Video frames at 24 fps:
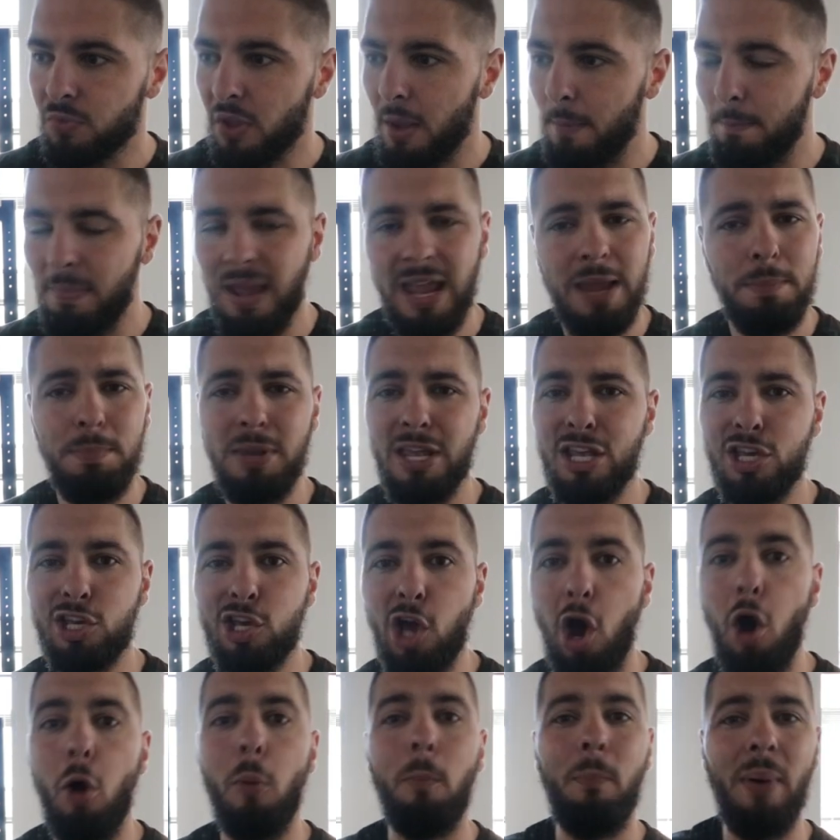maybe
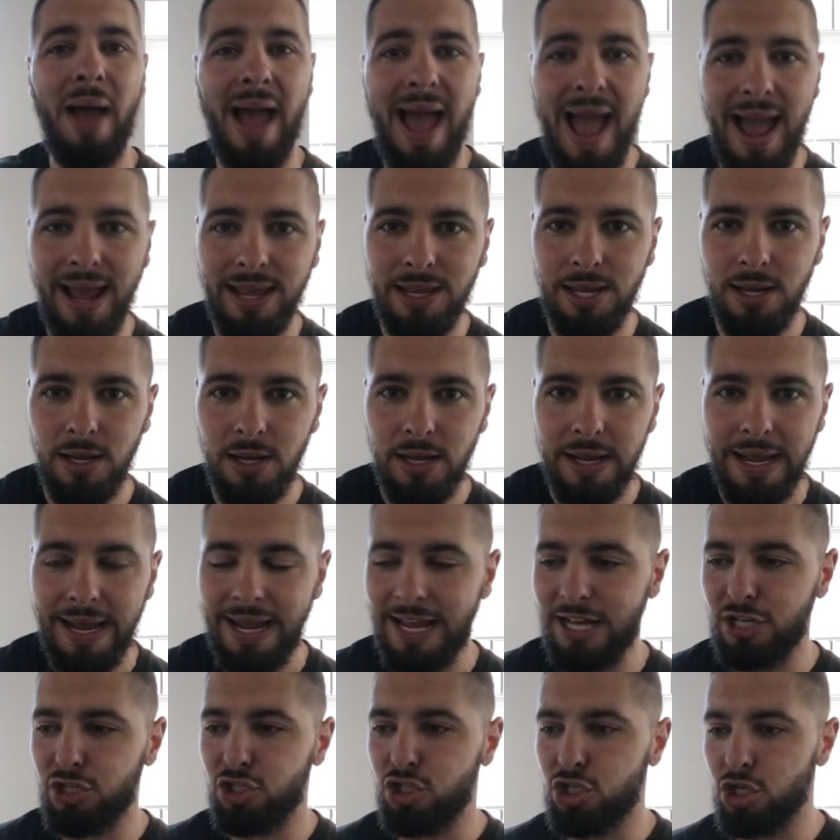go back
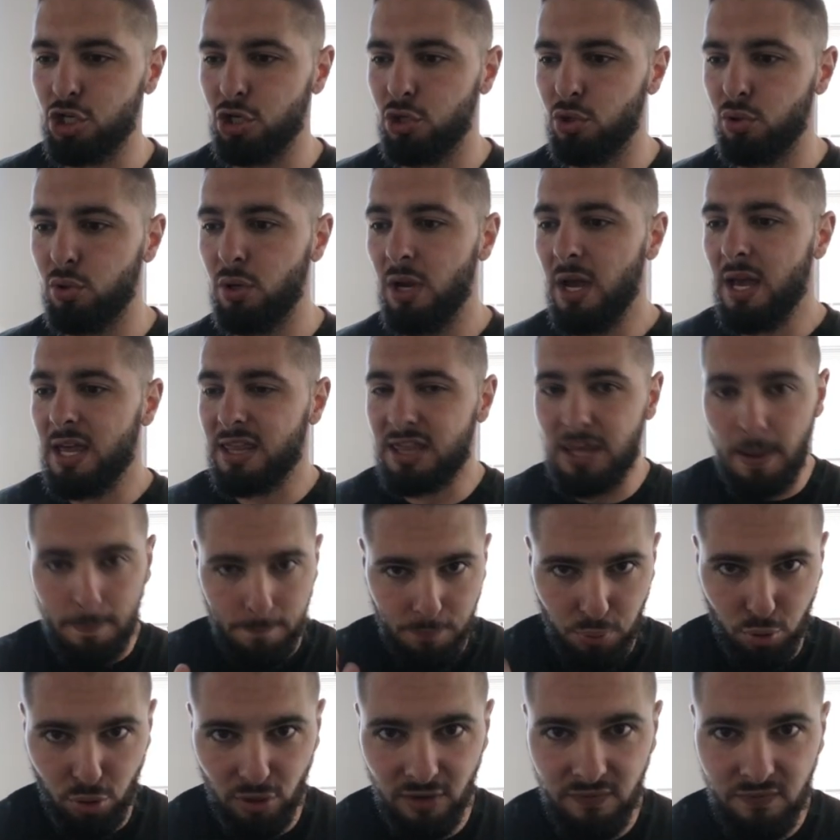and do the
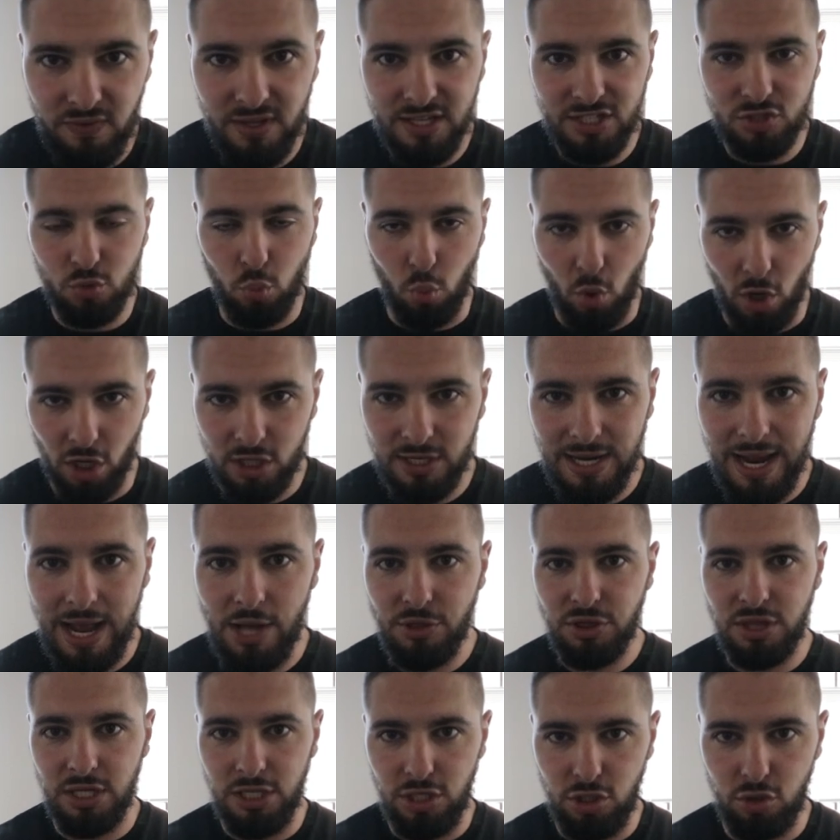previous
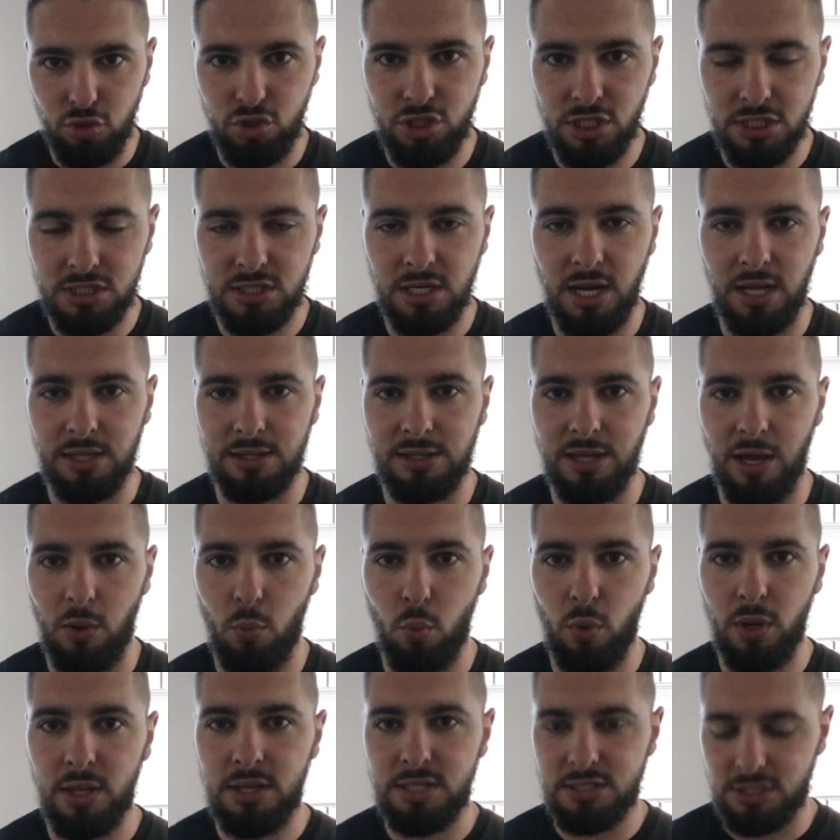workout that you just got done with.